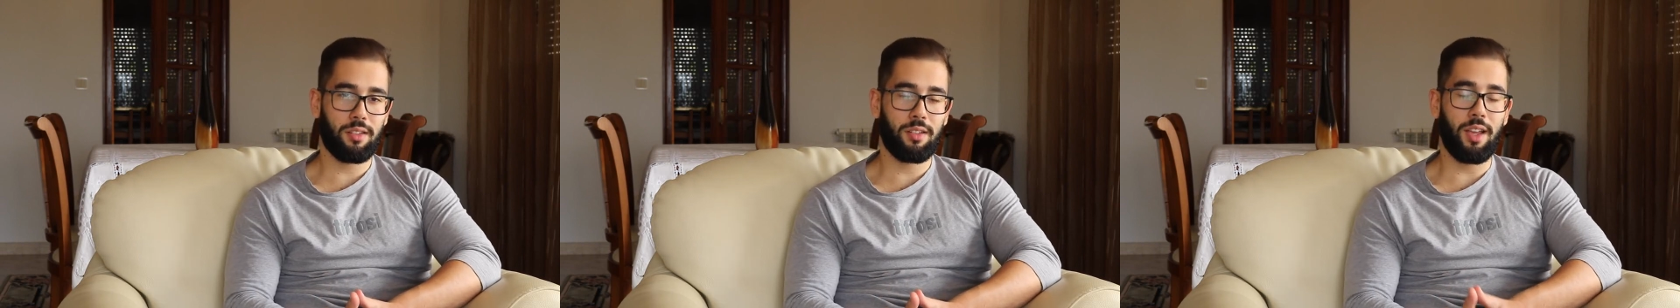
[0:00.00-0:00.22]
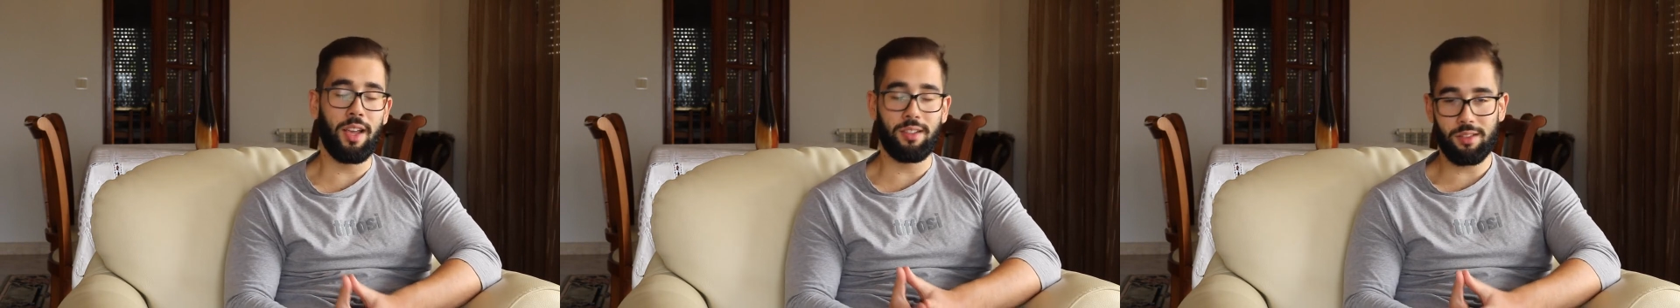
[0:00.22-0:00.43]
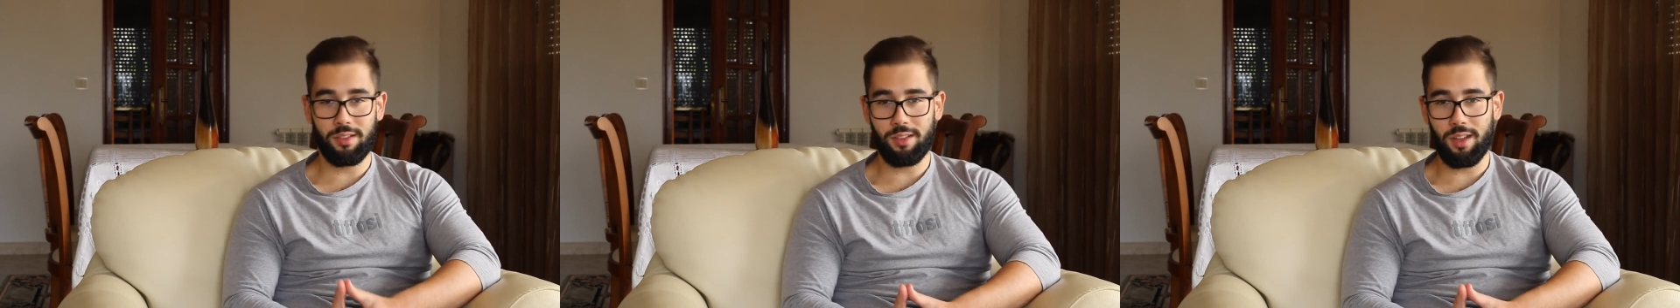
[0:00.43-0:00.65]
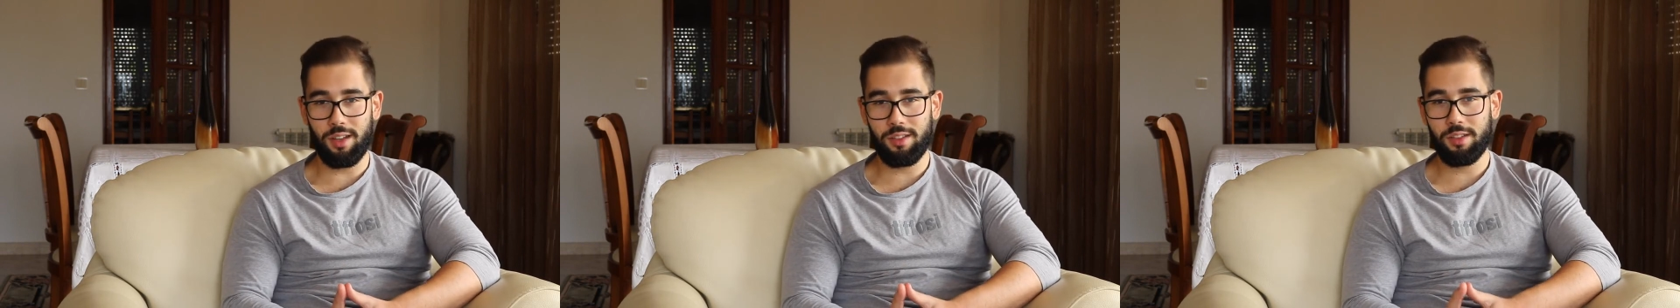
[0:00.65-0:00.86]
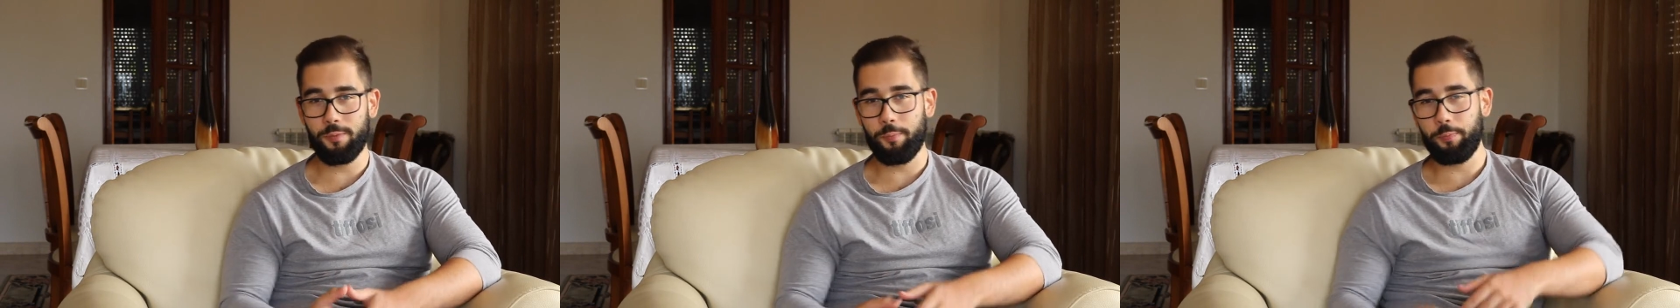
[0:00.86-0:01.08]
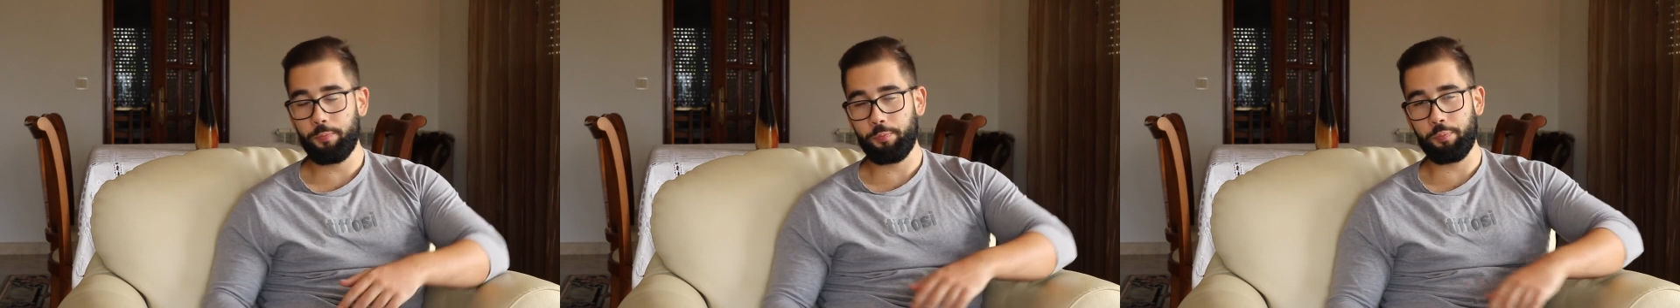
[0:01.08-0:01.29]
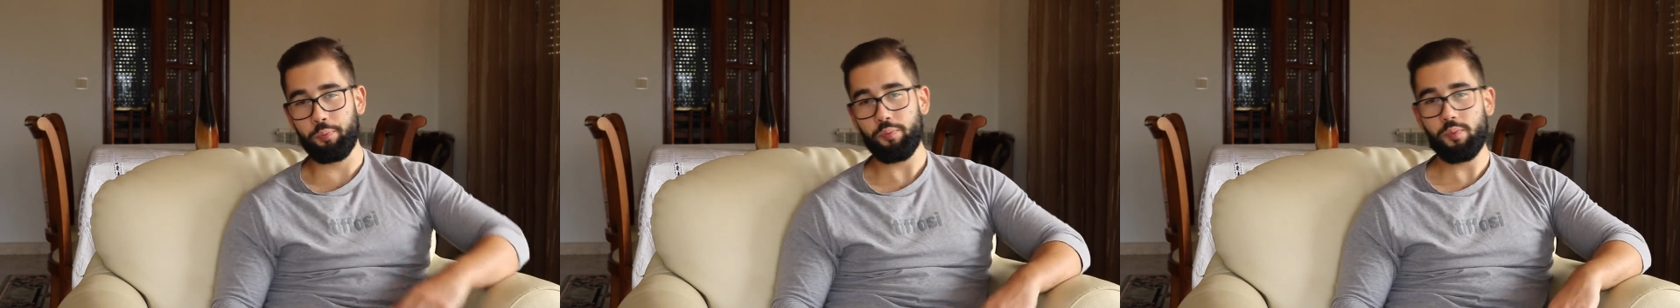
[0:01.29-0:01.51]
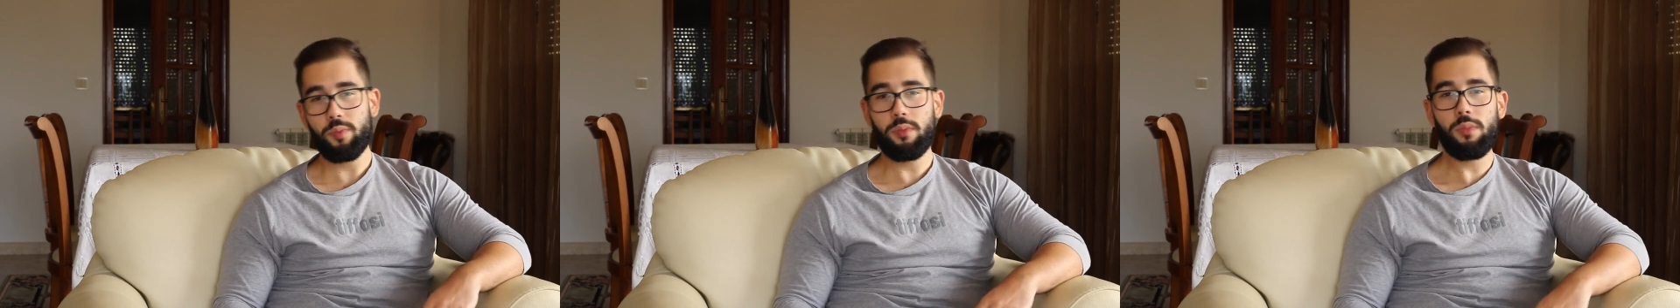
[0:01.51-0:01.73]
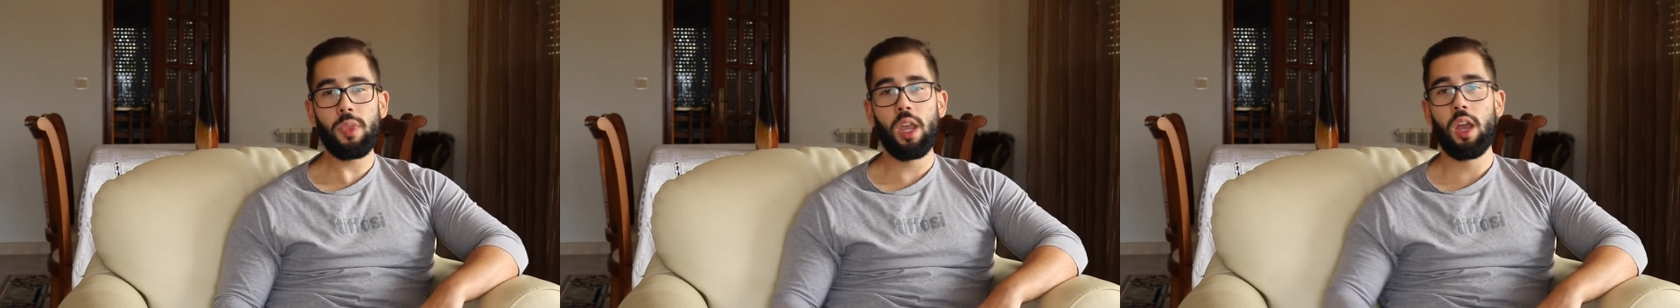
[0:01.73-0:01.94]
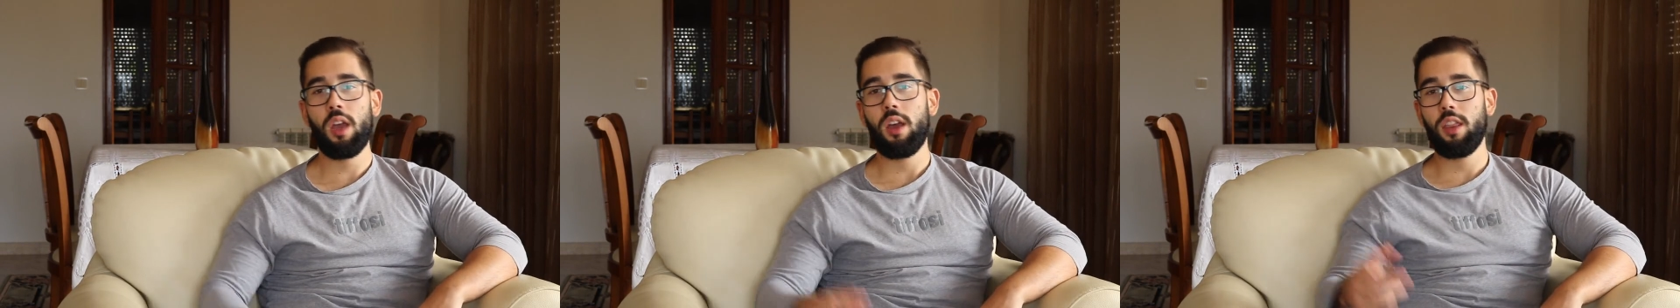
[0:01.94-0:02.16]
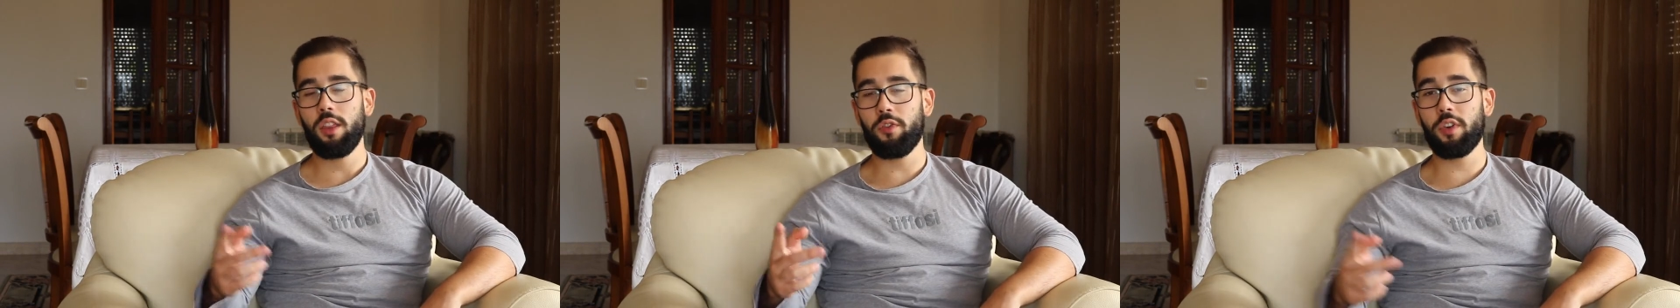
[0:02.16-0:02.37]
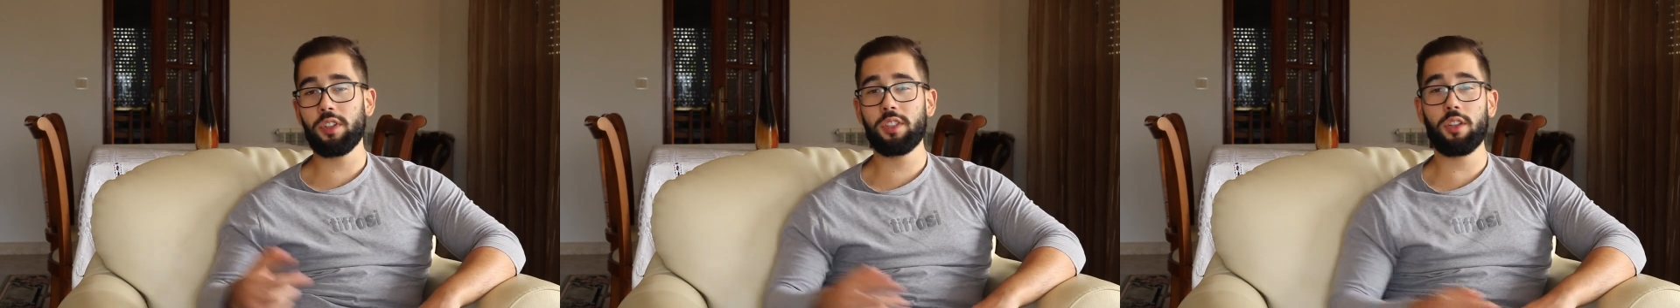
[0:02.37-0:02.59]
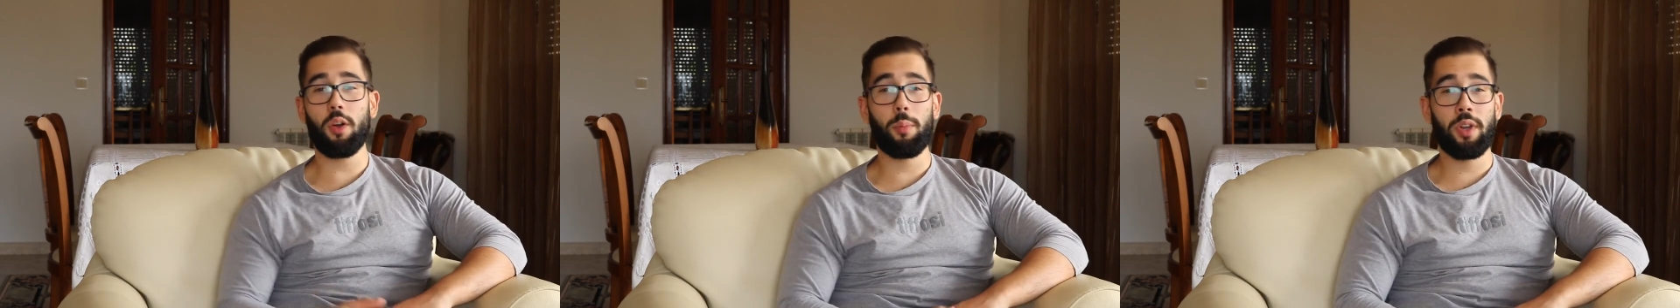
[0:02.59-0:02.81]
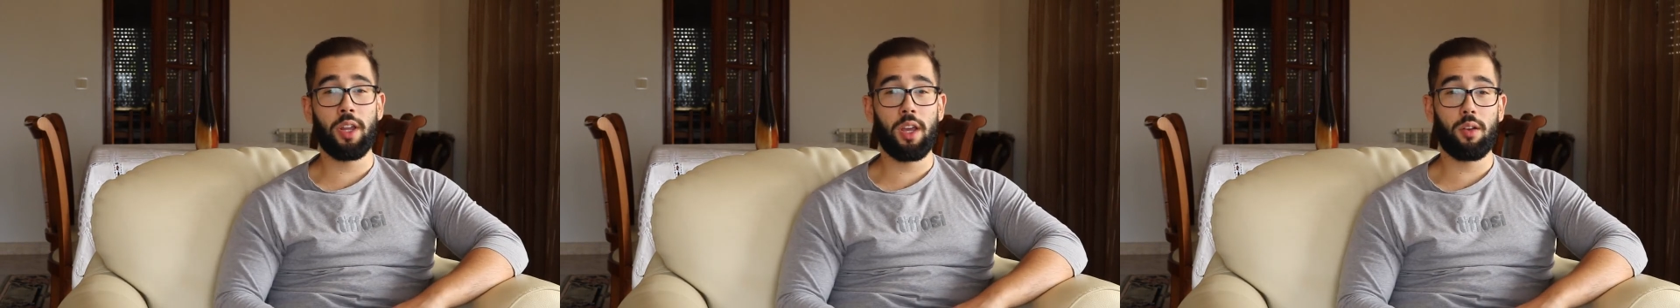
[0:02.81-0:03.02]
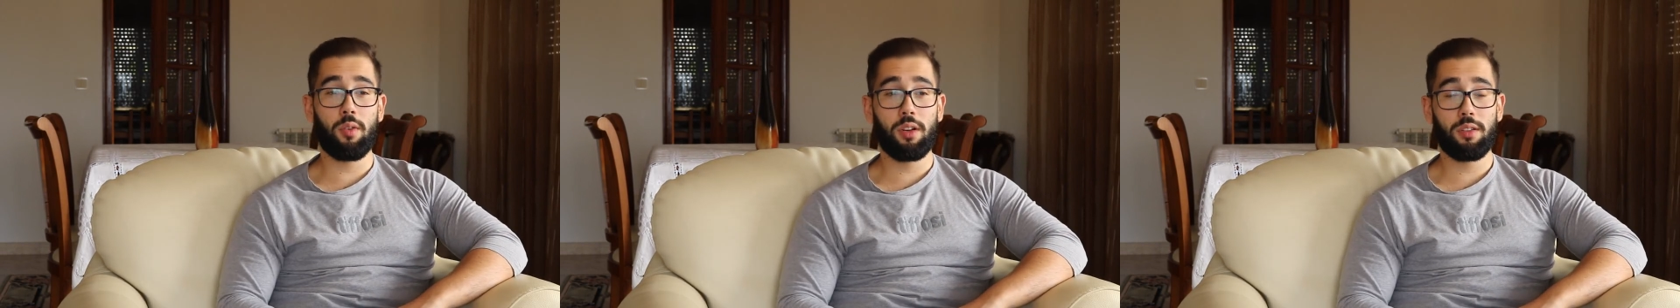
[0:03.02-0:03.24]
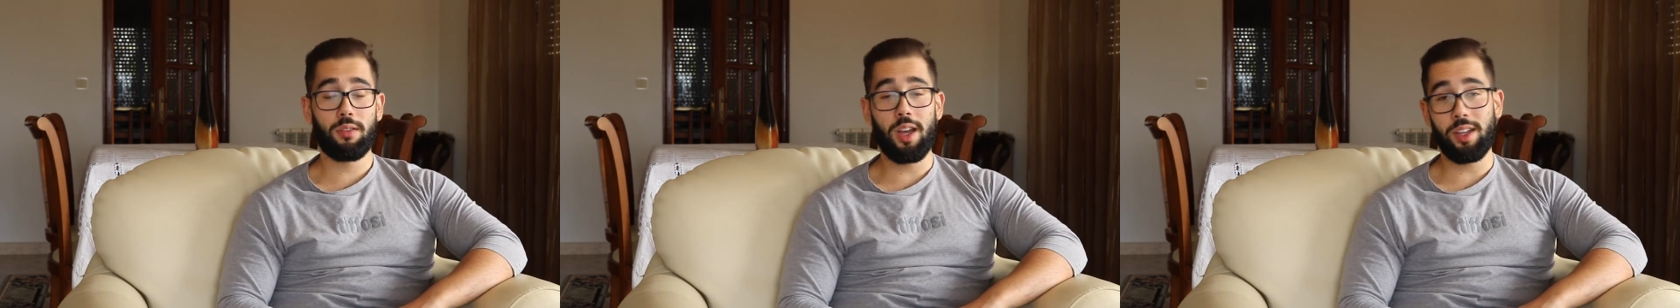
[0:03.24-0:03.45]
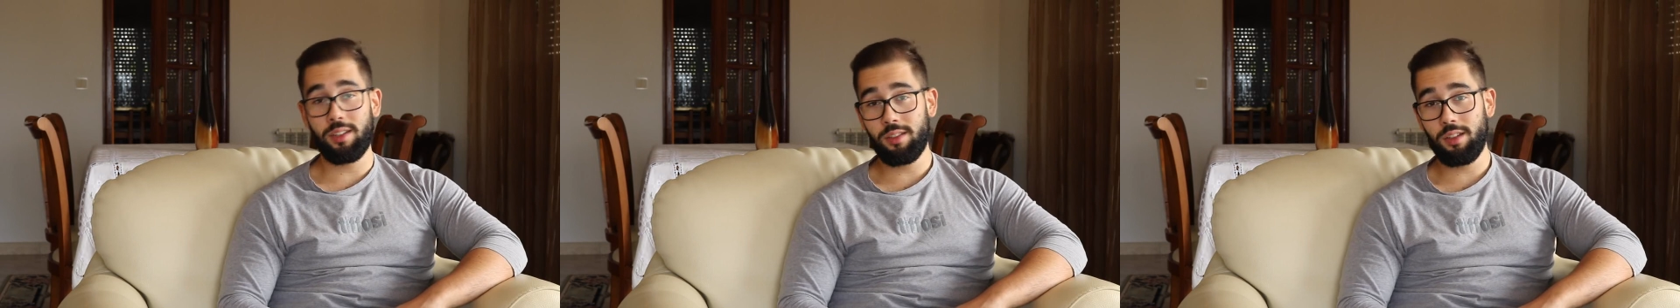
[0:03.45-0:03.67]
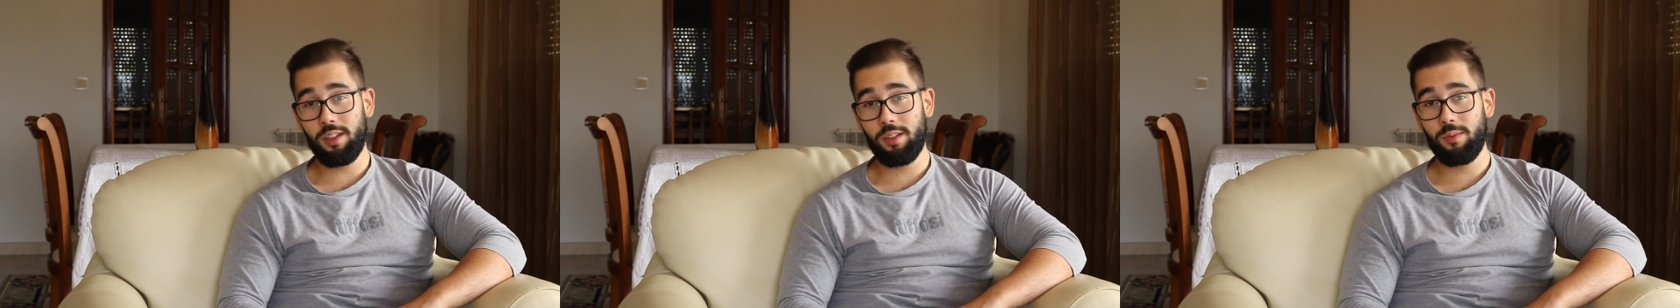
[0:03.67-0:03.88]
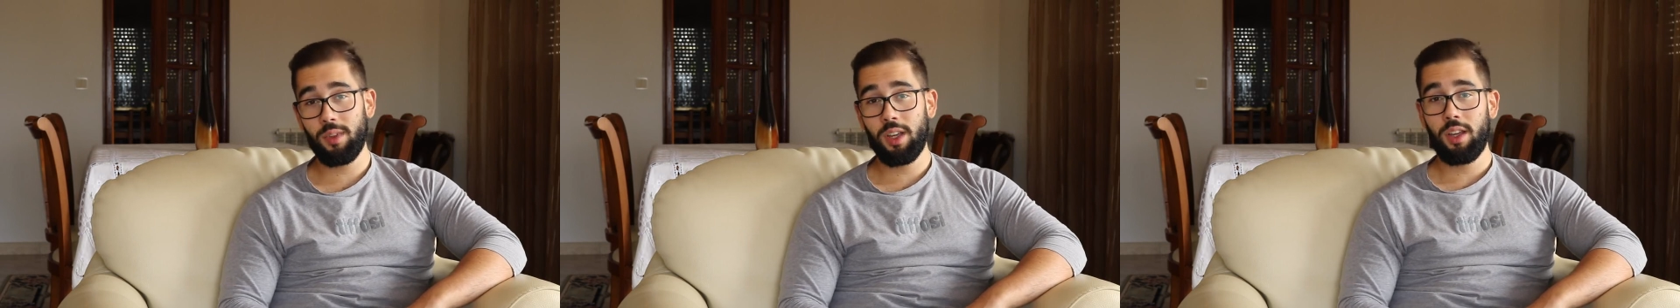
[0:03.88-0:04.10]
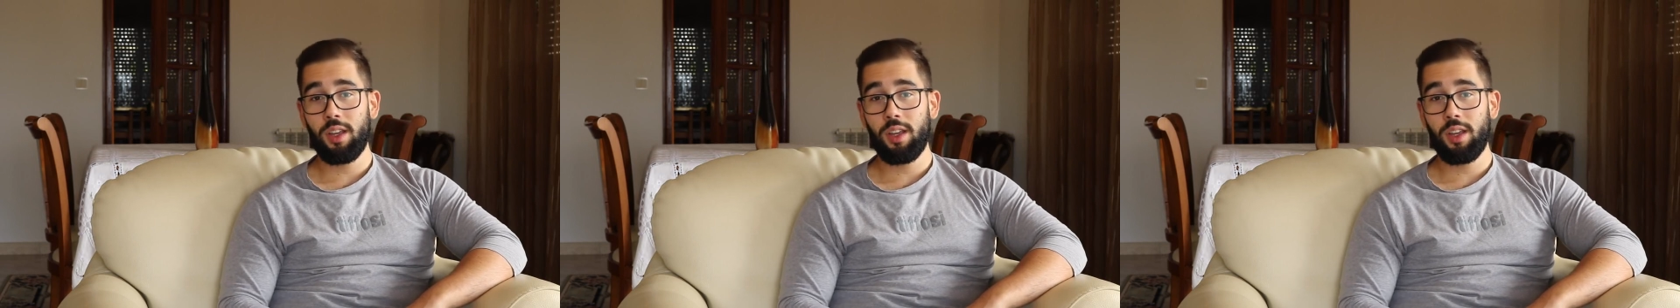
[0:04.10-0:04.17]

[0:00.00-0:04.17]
exercise. The first common error I see